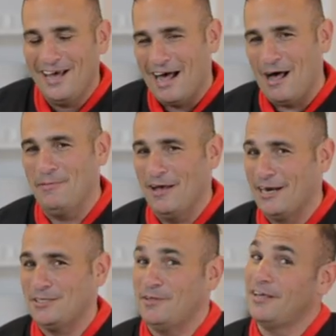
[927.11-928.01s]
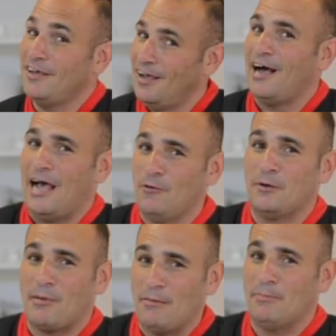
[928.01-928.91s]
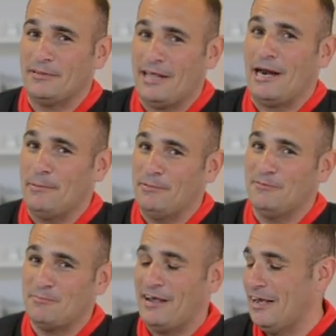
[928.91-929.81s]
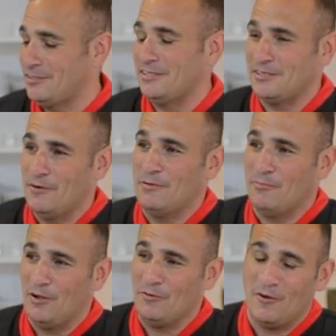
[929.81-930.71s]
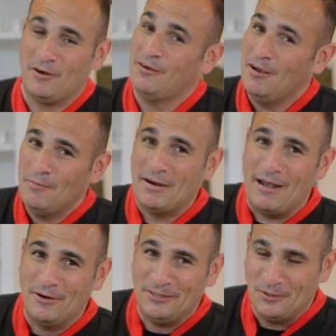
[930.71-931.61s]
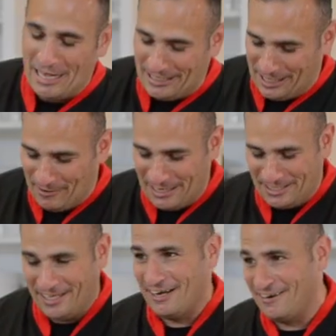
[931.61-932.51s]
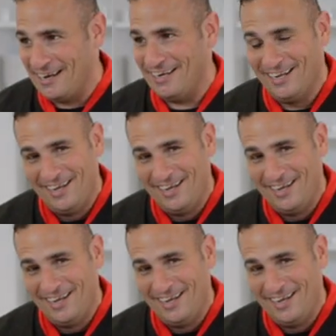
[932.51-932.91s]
I'll be honest with you. I would have probably picked that up if it was my house because it's going in boiling water, but I wouldn't do that to the rest of you, all right?